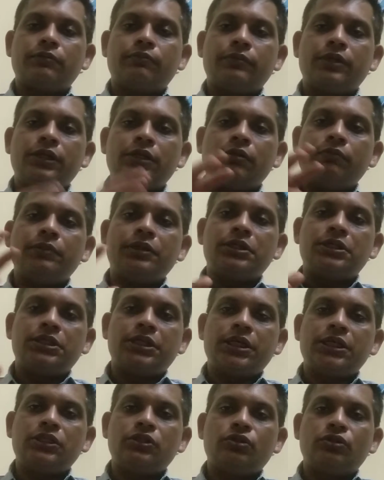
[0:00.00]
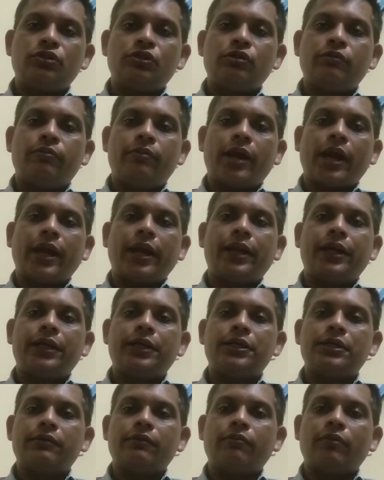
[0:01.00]
little bit change to the
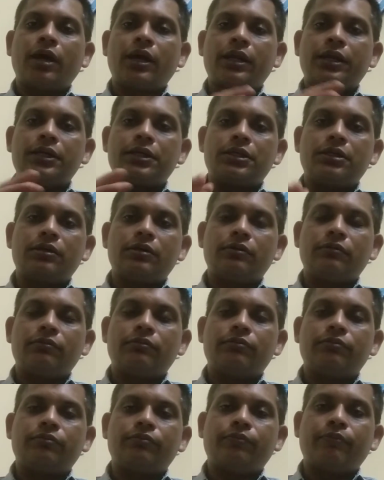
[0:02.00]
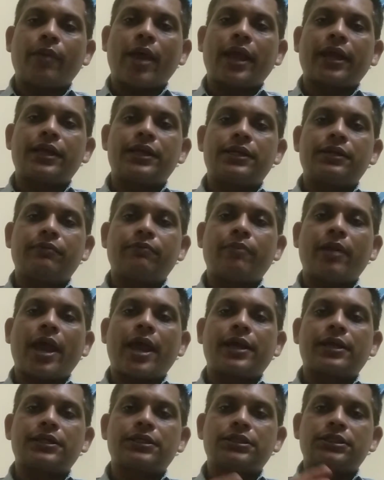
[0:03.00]
brand, market,
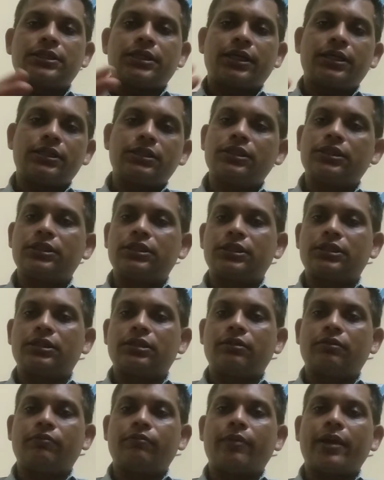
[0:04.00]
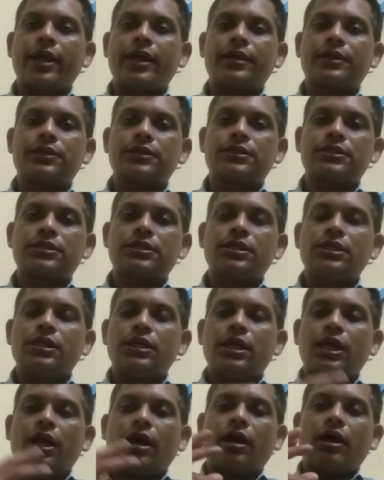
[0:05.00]
packs and other packs
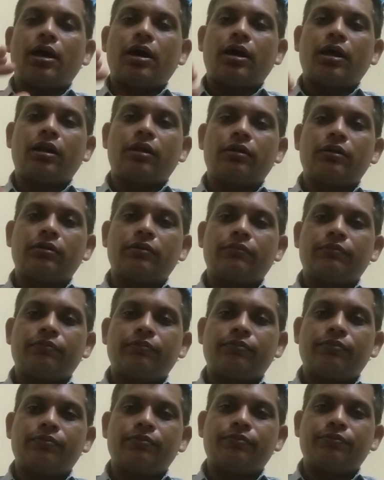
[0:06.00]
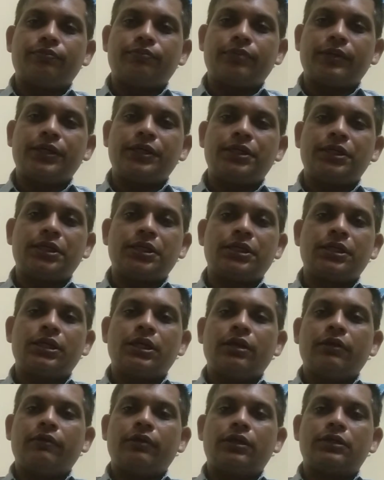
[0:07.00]
are printing,
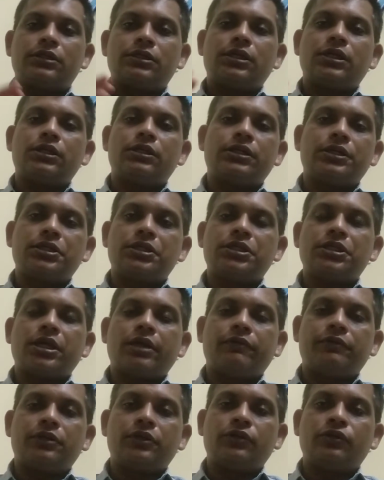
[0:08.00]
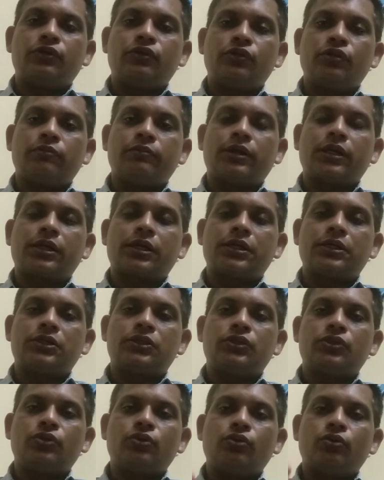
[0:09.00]
it's not getting diverted into the market,
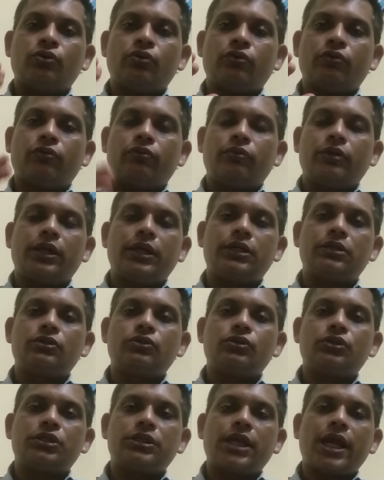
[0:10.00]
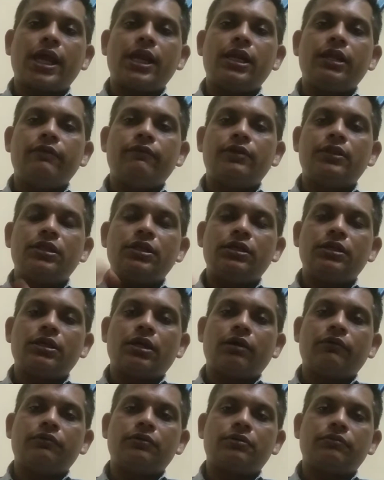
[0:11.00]
so it should tally with
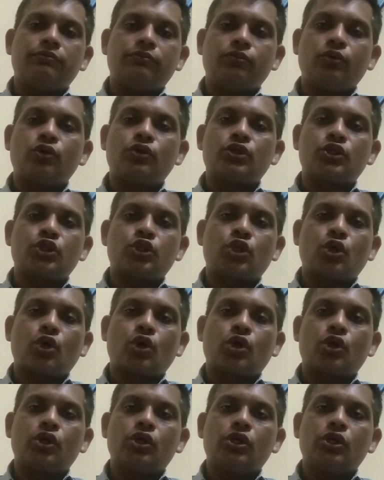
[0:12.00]
our book stock.